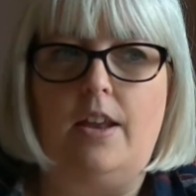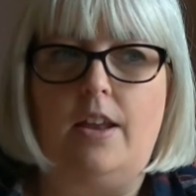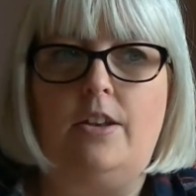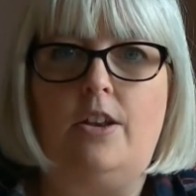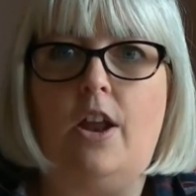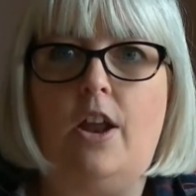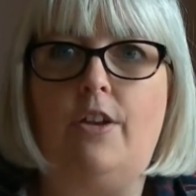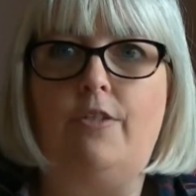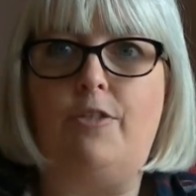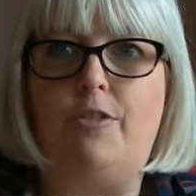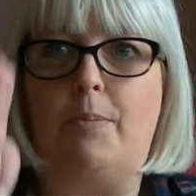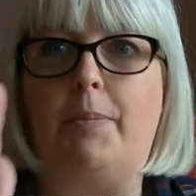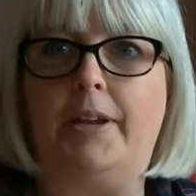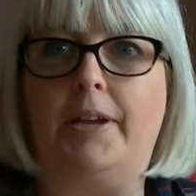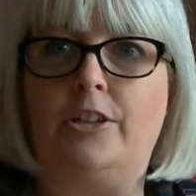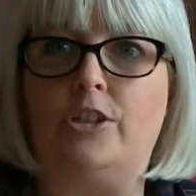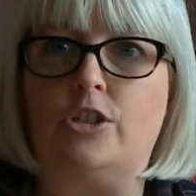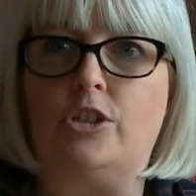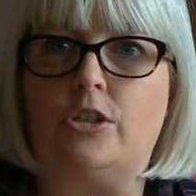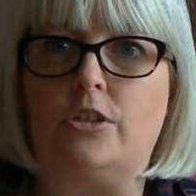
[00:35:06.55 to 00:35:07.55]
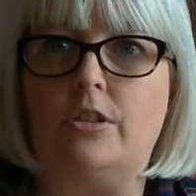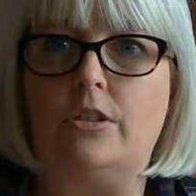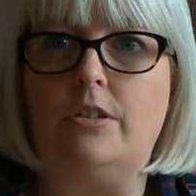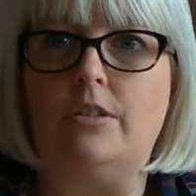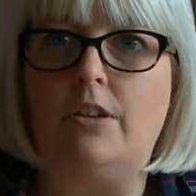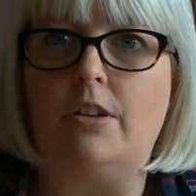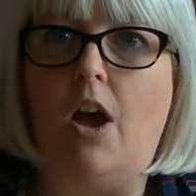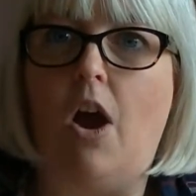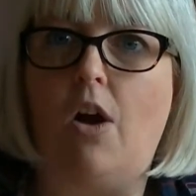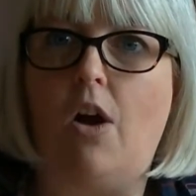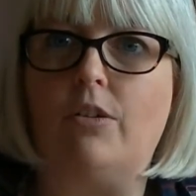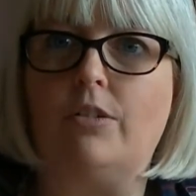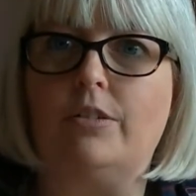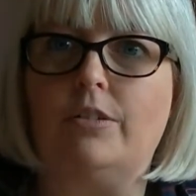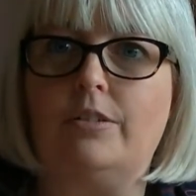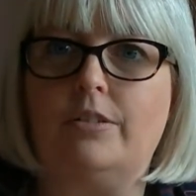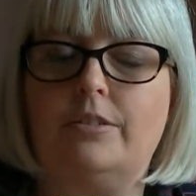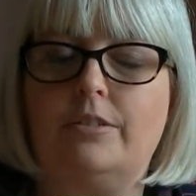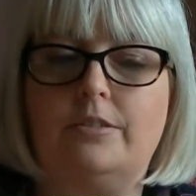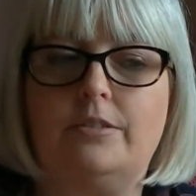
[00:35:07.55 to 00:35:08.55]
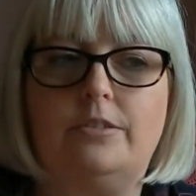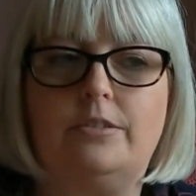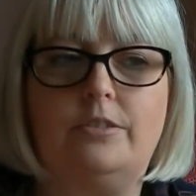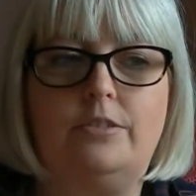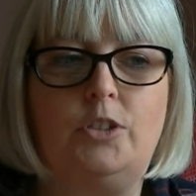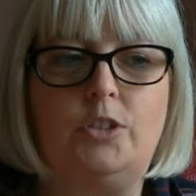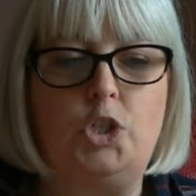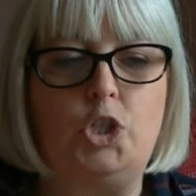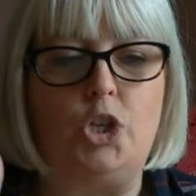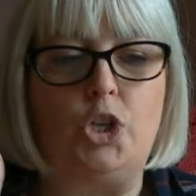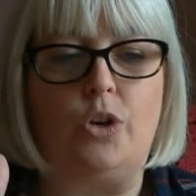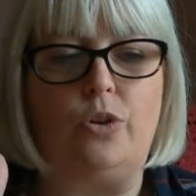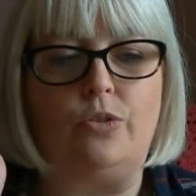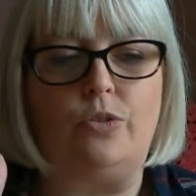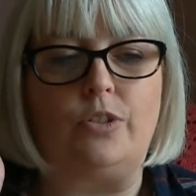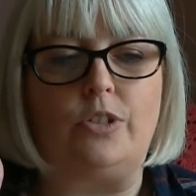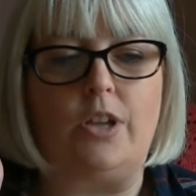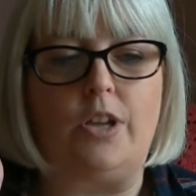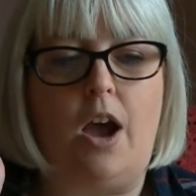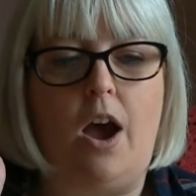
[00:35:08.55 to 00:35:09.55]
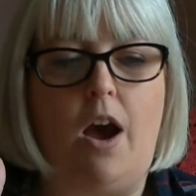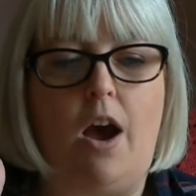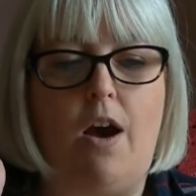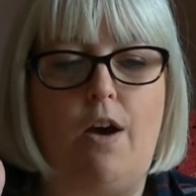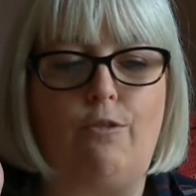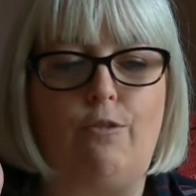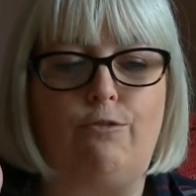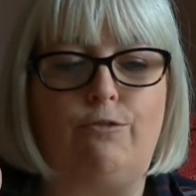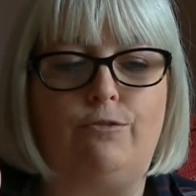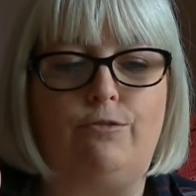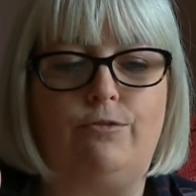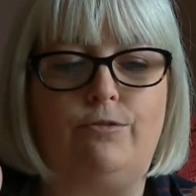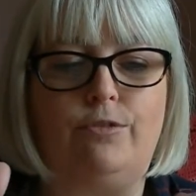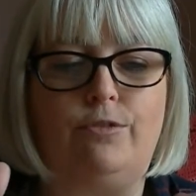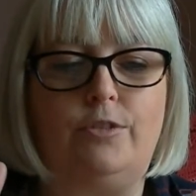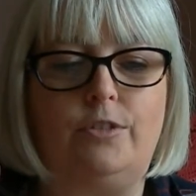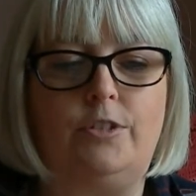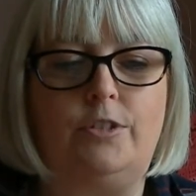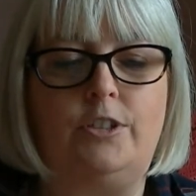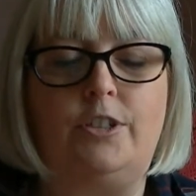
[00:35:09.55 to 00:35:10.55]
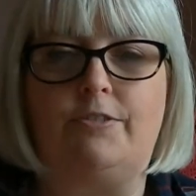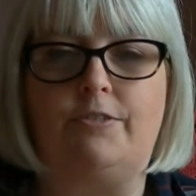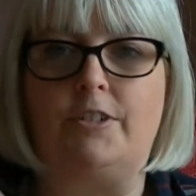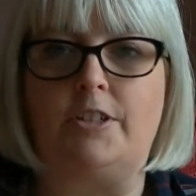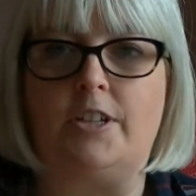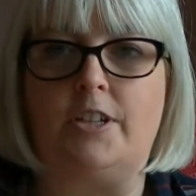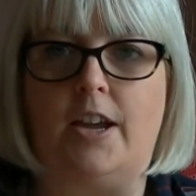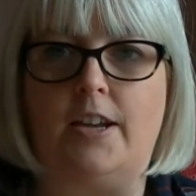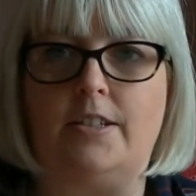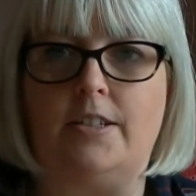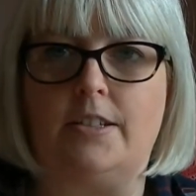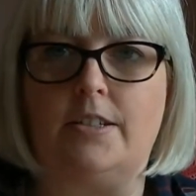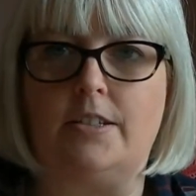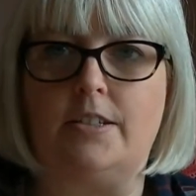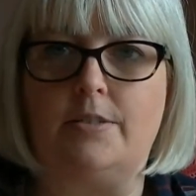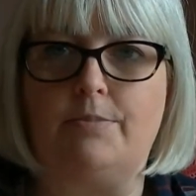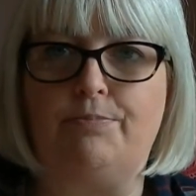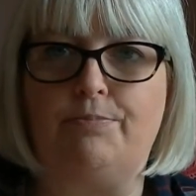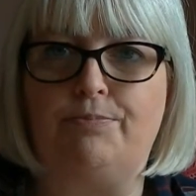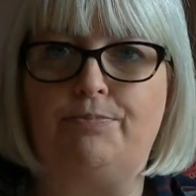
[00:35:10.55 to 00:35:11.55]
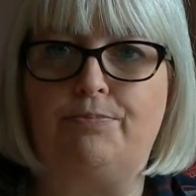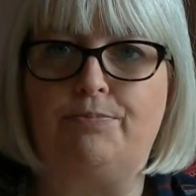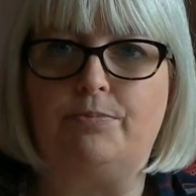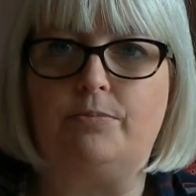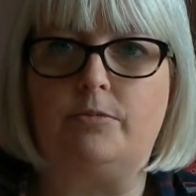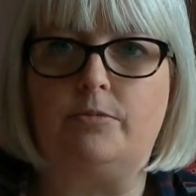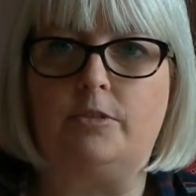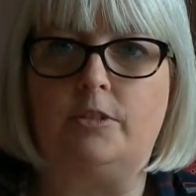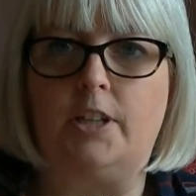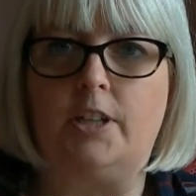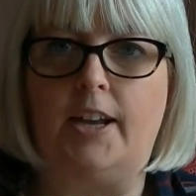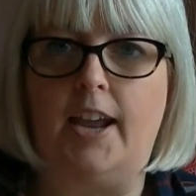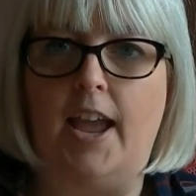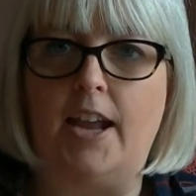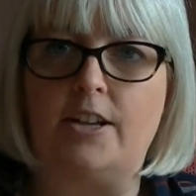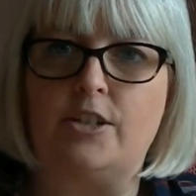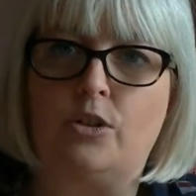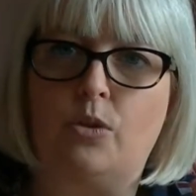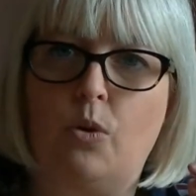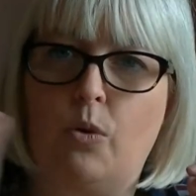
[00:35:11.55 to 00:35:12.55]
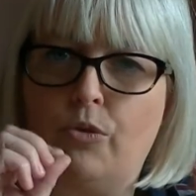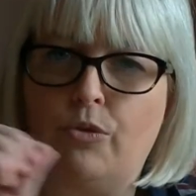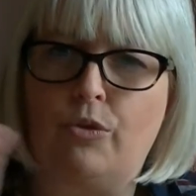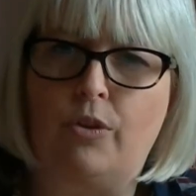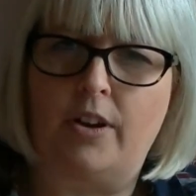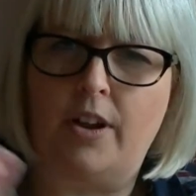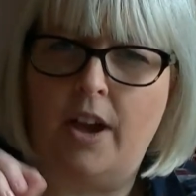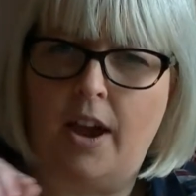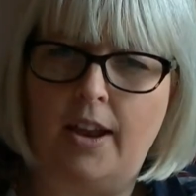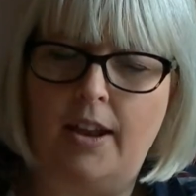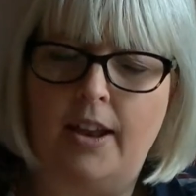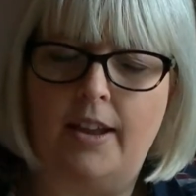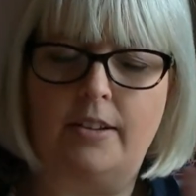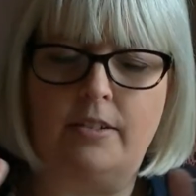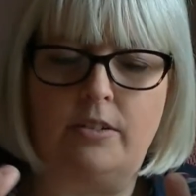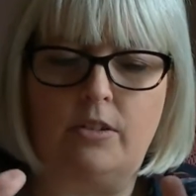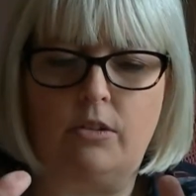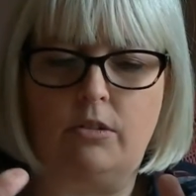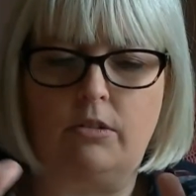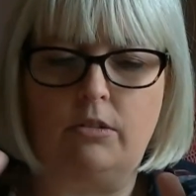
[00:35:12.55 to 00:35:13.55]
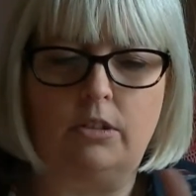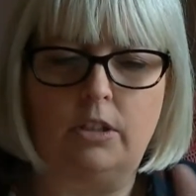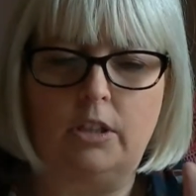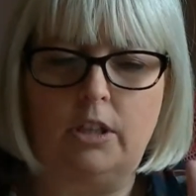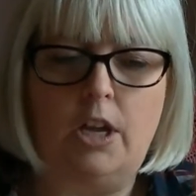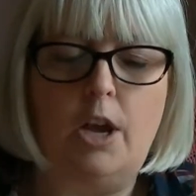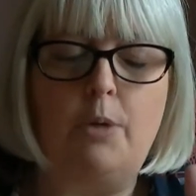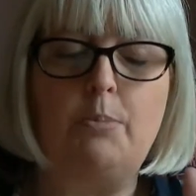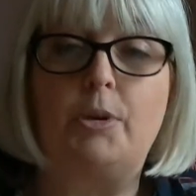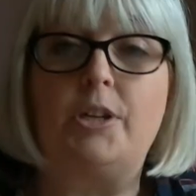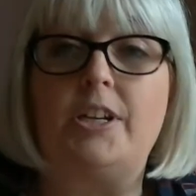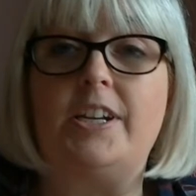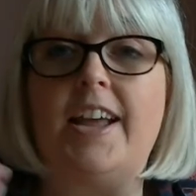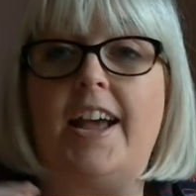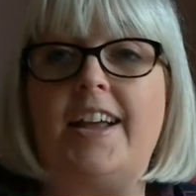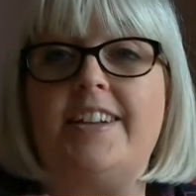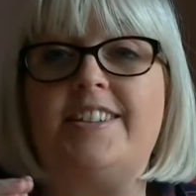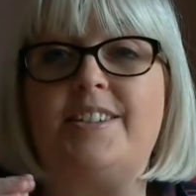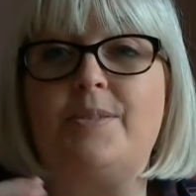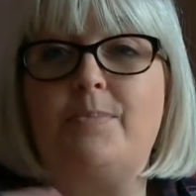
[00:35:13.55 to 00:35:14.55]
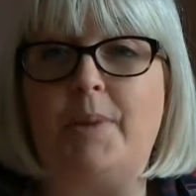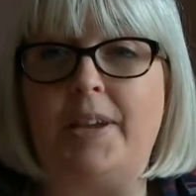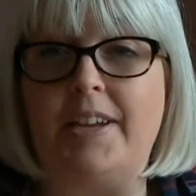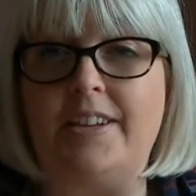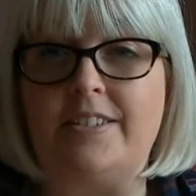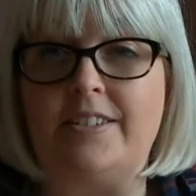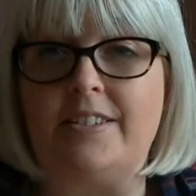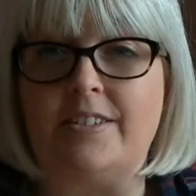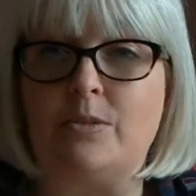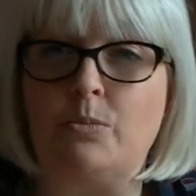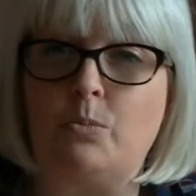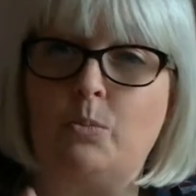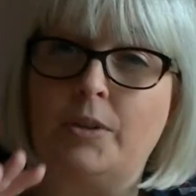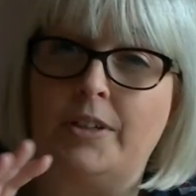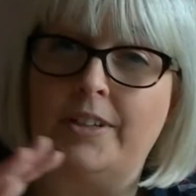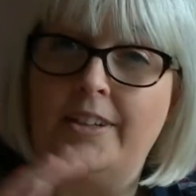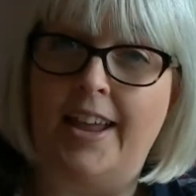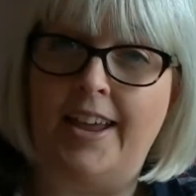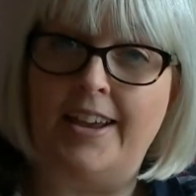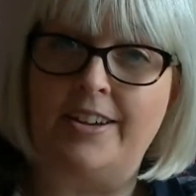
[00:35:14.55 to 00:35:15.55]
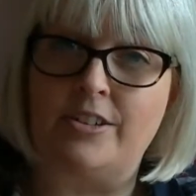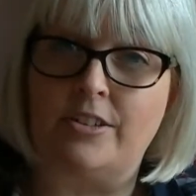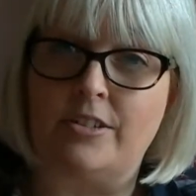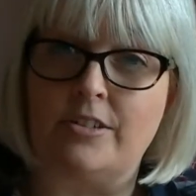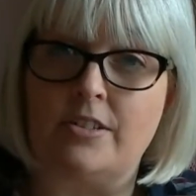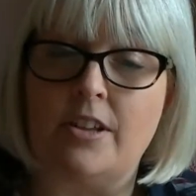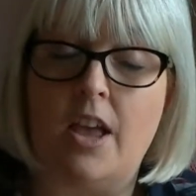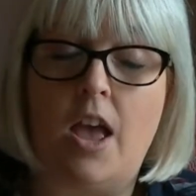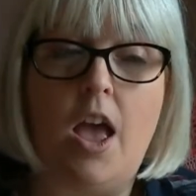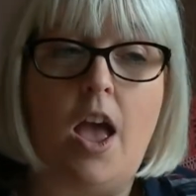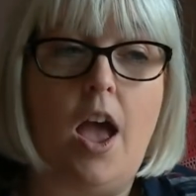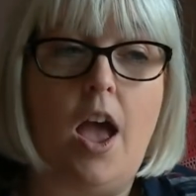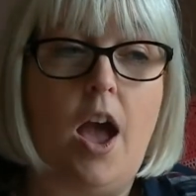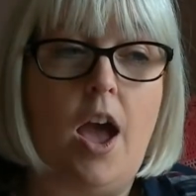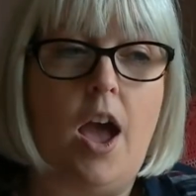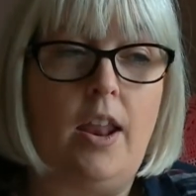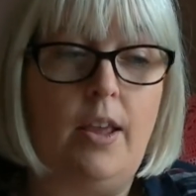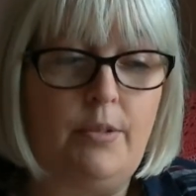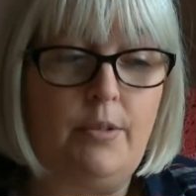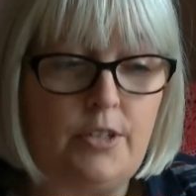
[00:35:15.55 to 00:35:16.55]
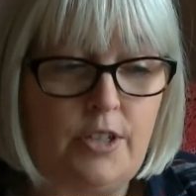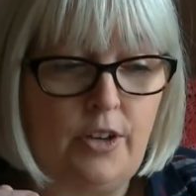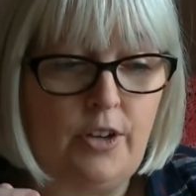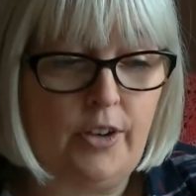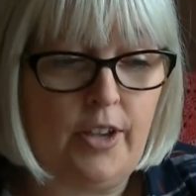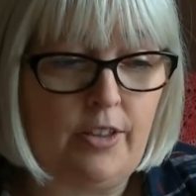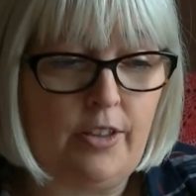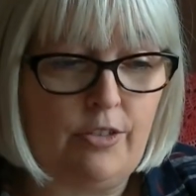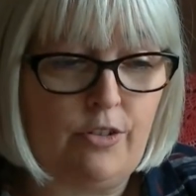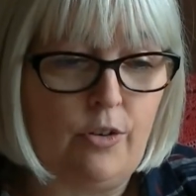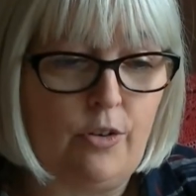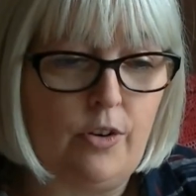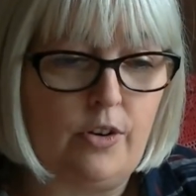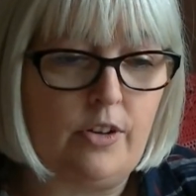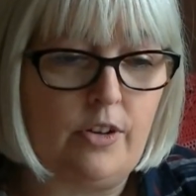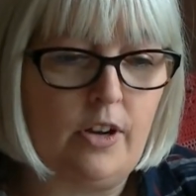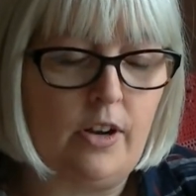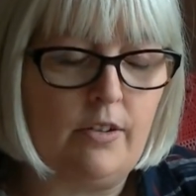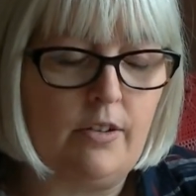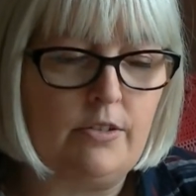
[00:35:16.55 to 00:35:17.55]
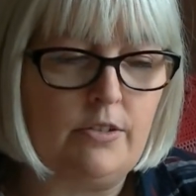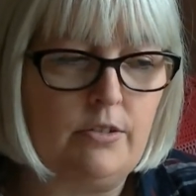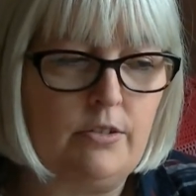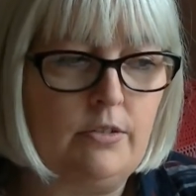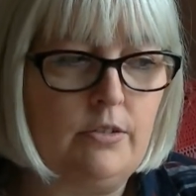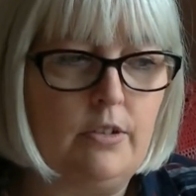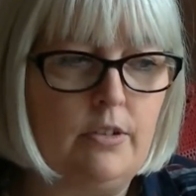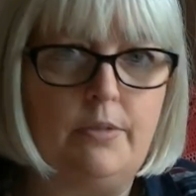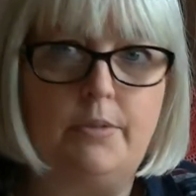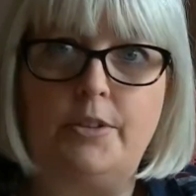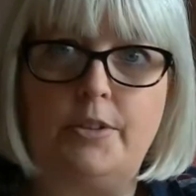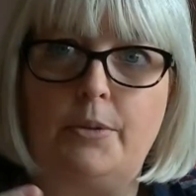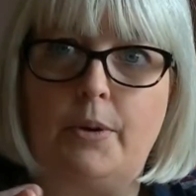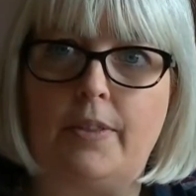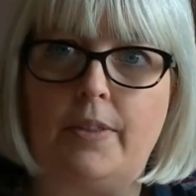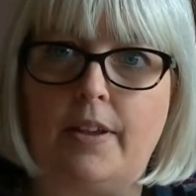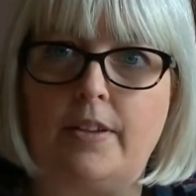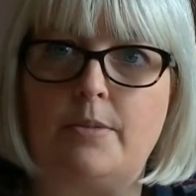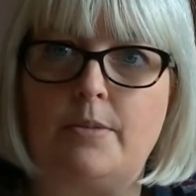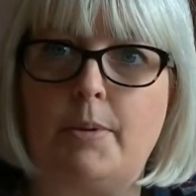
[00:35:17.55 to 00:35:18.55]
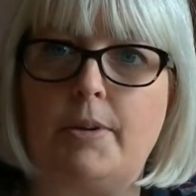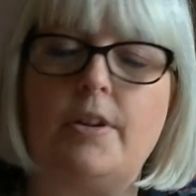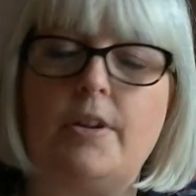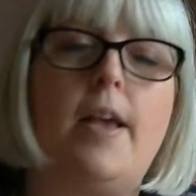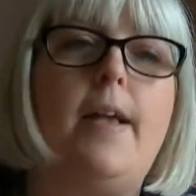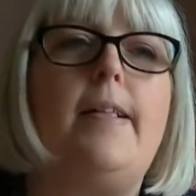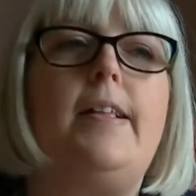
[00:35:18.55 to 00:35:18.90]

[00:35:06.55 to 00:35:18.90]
none of the big long chunks of different sizes that I had to go through and highlight and go, but it had spaces with letters And I was looking through it and I was going, oh, I wonder what that's about.